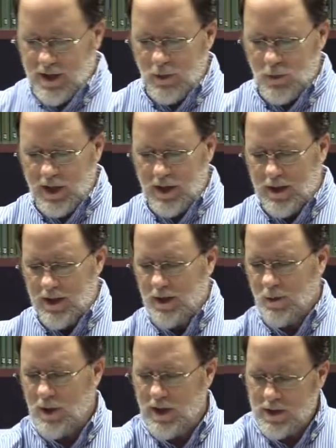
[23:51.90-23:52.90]
that we
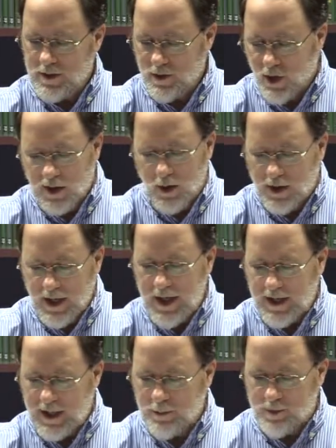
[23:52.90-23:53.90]
we do, are
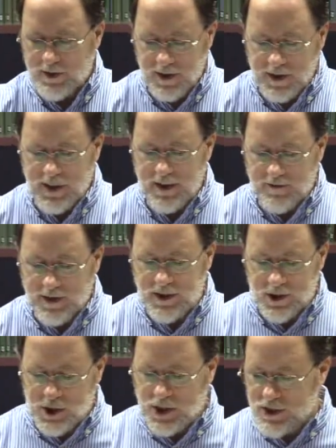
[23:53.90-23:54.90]
not able to live in
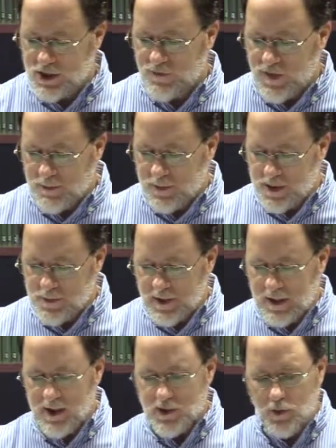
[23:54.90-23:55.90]
the Jesus family is
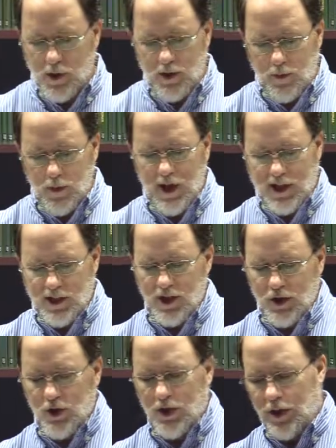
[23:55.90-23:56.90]
because we're we're actually
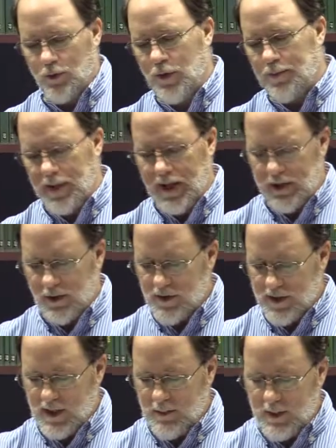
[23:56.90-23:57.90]
good at repaying our
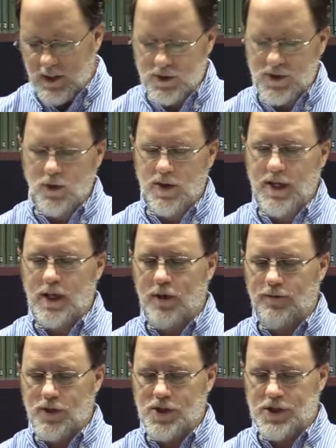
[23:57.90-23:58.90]
saint maker. So again,
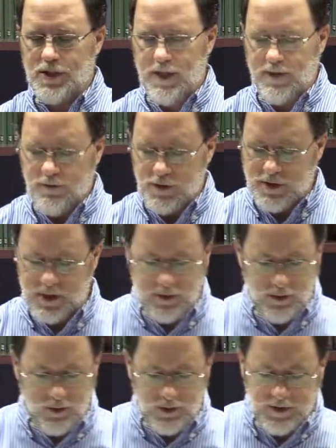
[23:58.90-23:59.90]
our verse today, 1
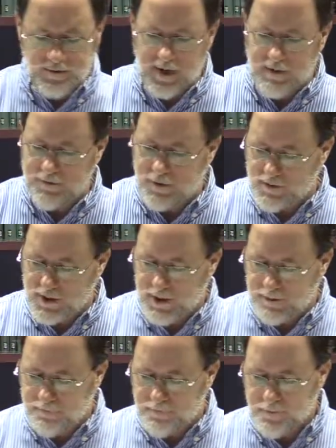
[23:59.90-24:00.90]
Thessalonians five fifteen.